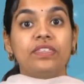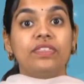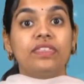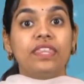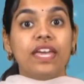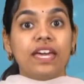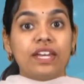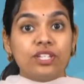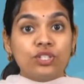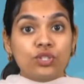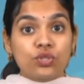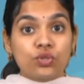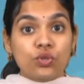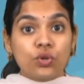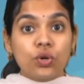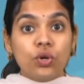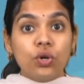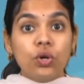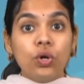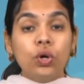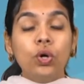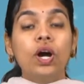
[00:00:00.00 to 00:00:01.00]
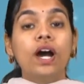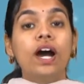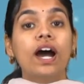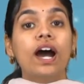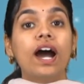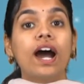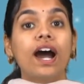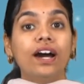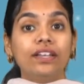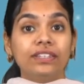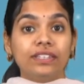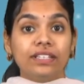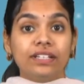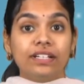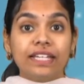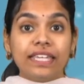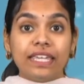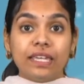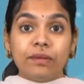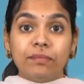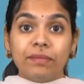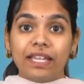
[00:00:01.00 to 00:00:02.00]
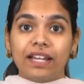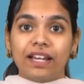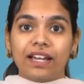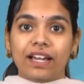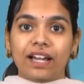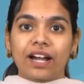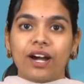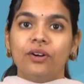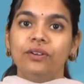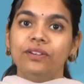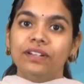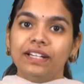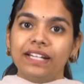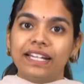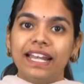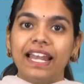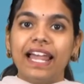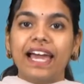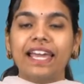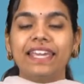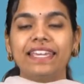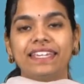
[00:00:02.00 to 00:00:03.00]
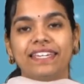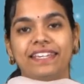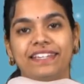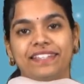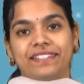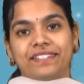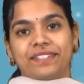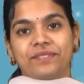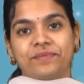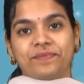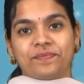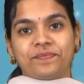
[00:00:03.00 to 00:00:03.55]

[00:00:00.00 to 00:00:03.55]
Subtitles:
There is no other email account like it.